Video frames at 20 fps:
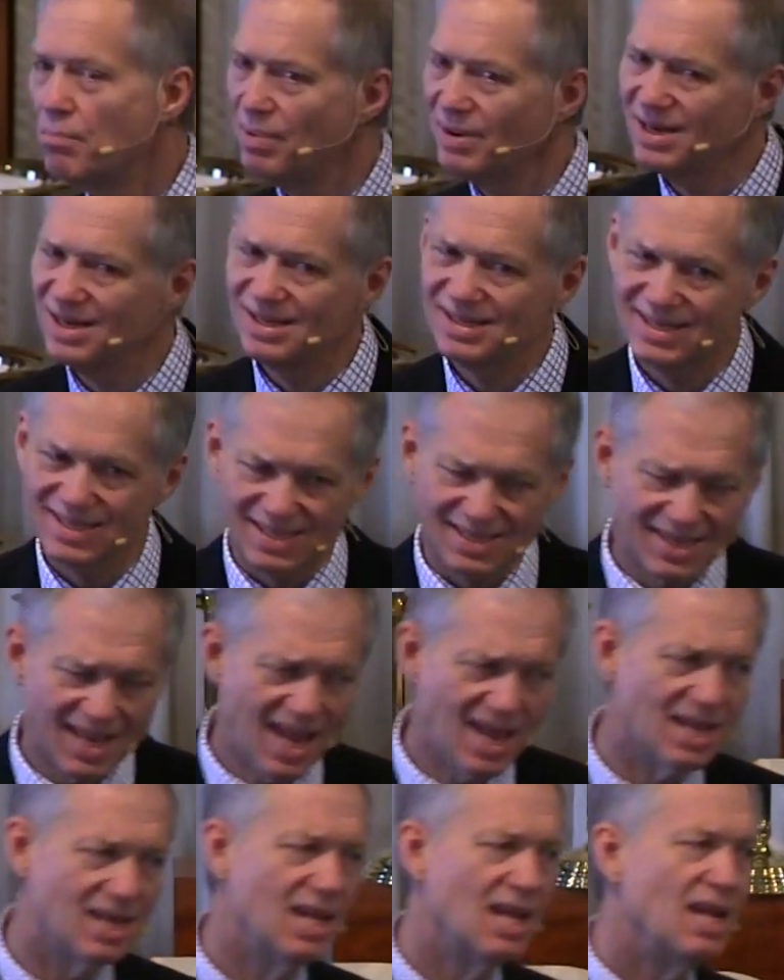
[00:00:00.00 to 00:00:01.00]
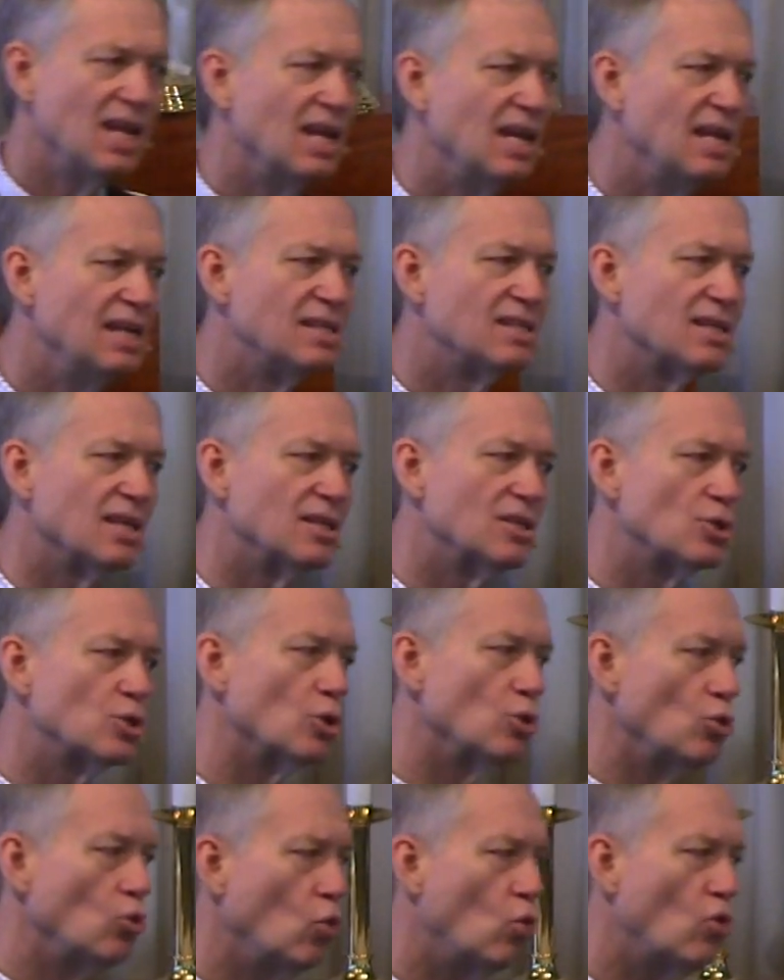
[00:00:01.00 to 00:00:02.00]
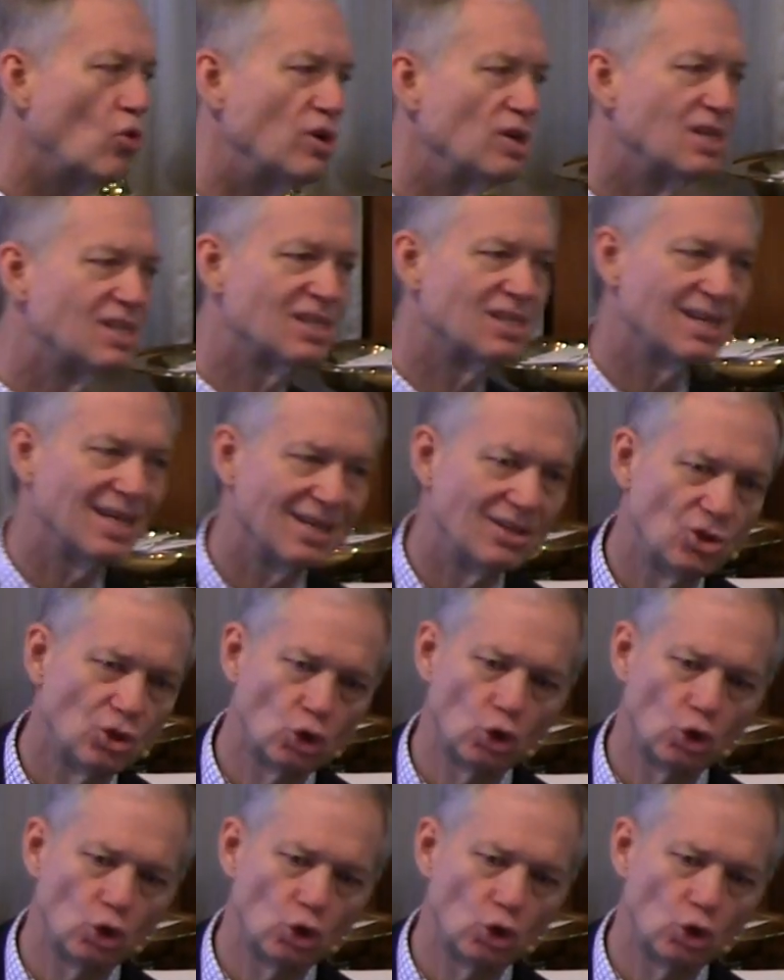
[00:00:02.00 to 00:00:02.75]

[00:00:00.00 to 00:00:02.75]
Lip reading: But instead, he says, the Lord said